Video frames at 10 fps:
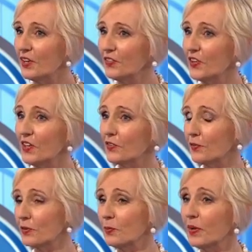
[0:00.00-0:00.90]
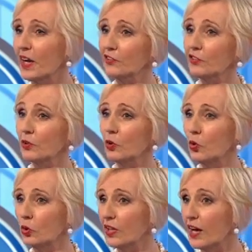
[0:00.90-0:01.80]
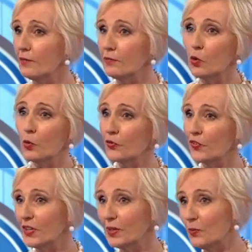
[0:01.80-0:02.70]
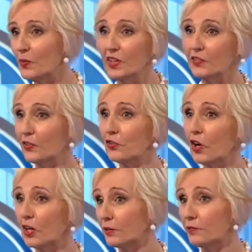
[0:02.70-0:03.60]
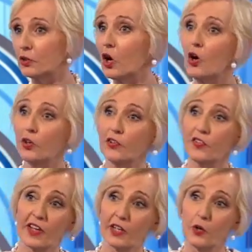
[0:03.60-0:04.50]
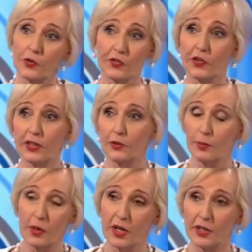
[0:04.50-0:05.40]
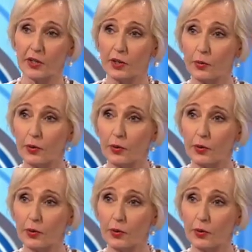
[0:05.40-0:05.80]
sense of compassion or love or seeing me as a child of God, as they constantly reminded us.